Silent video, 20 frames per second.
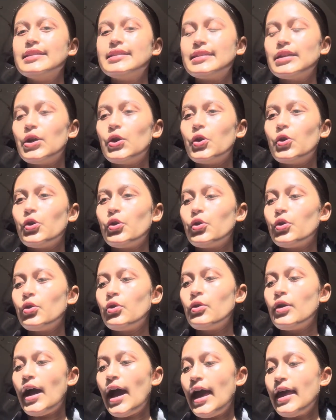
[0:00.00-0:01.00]

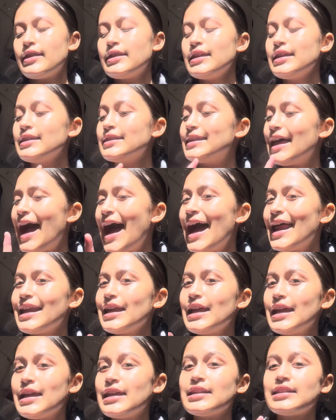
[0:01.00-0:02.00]
so I think that
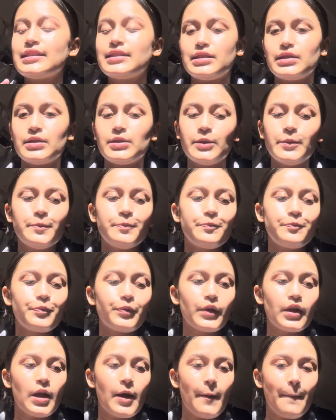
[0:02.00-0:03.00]
is the
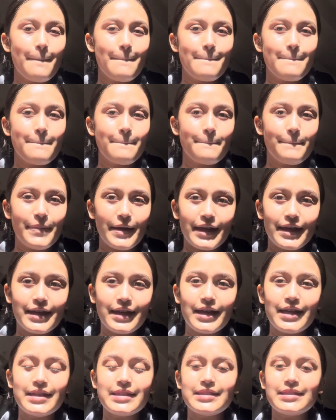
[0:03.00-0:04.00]

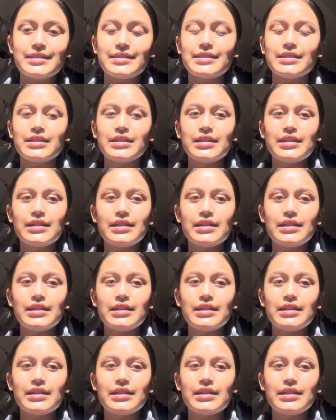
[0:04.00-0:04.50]
biggest,